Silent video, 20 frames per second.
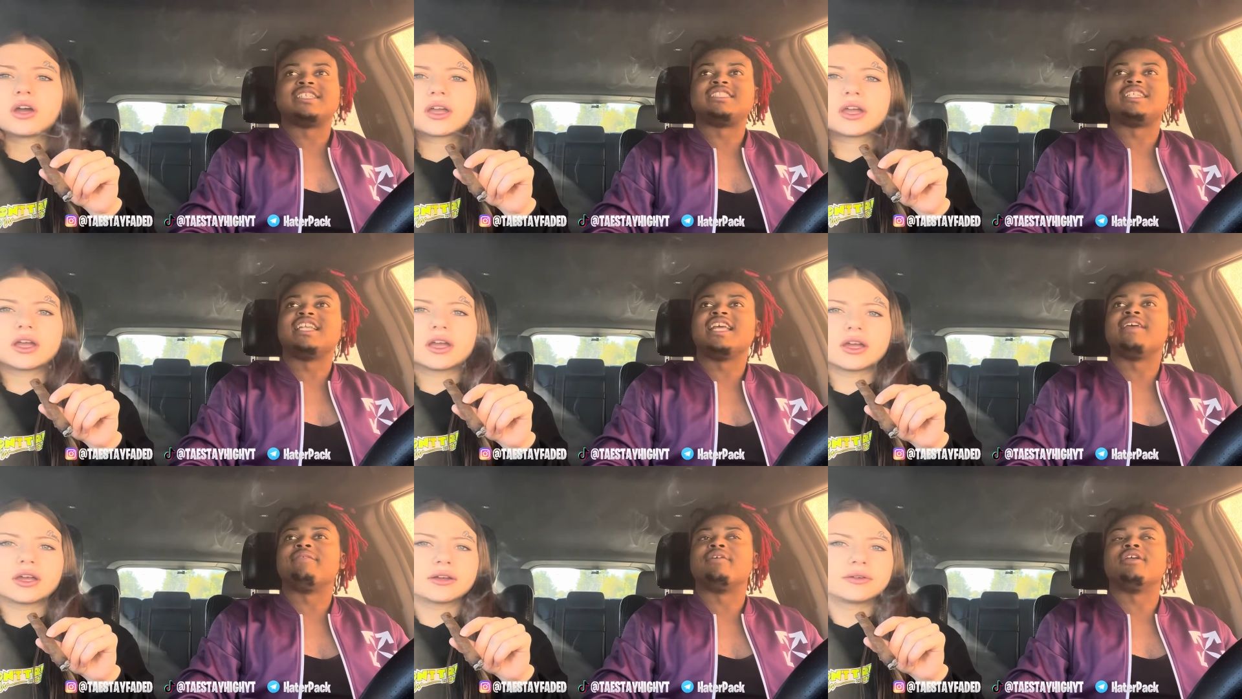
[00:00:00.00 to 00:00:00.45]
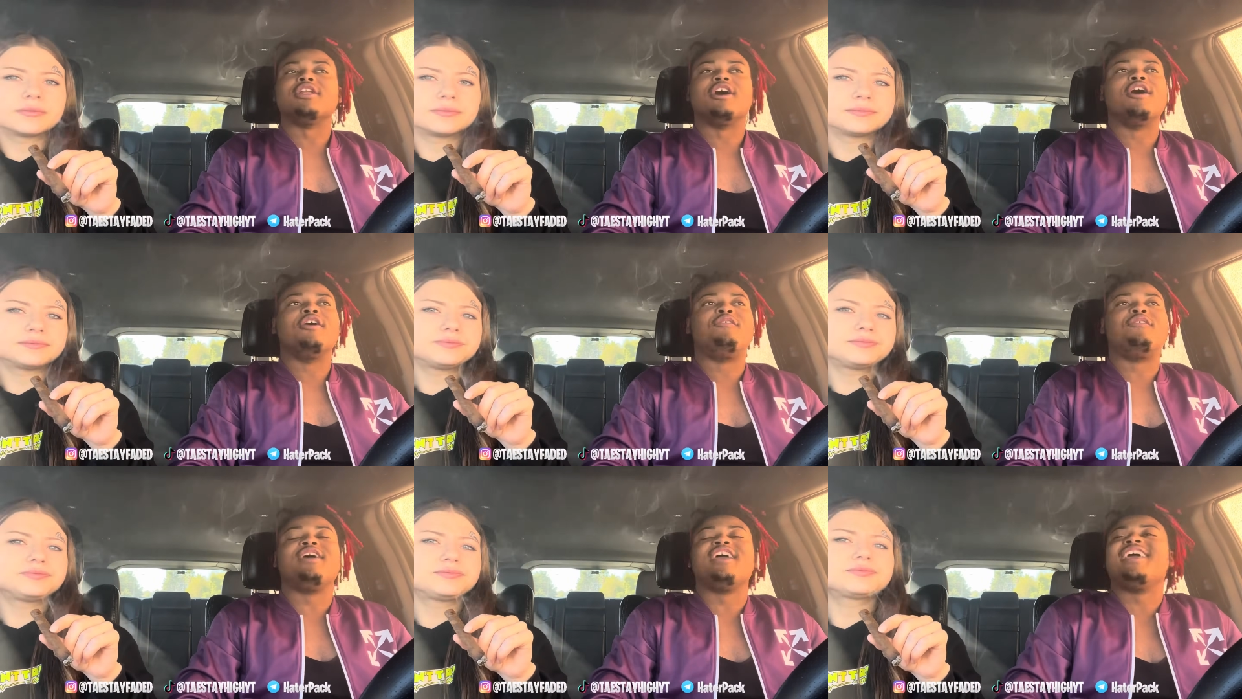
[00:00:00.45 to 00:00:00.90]
Speaker 1: Like she didn't even
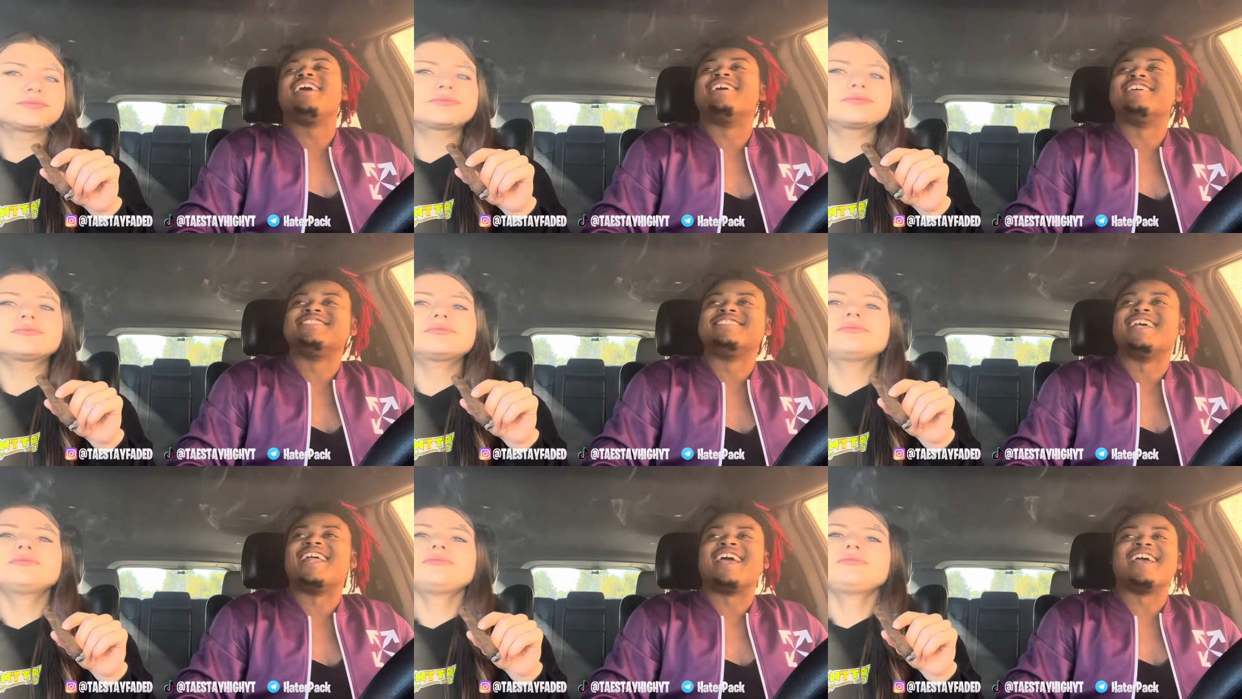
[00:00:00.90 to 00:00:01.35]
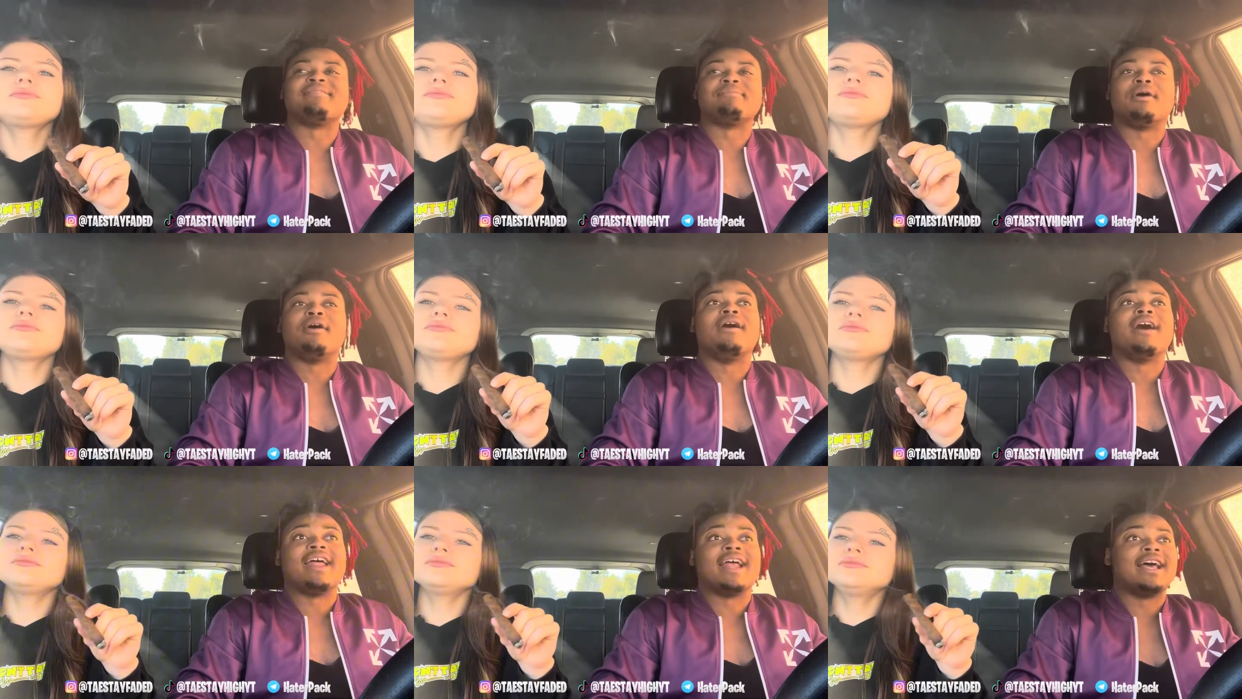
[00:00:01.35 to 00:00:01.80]
know if it was like,
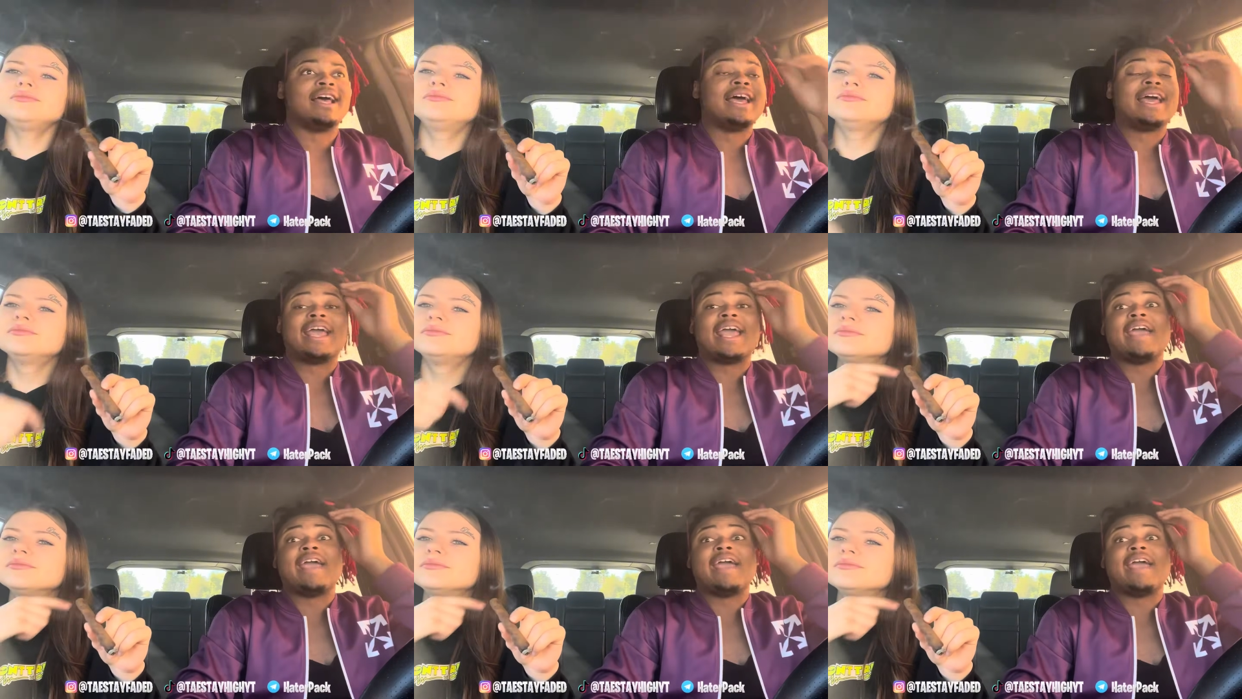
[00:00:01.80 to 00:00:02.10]
bro. I,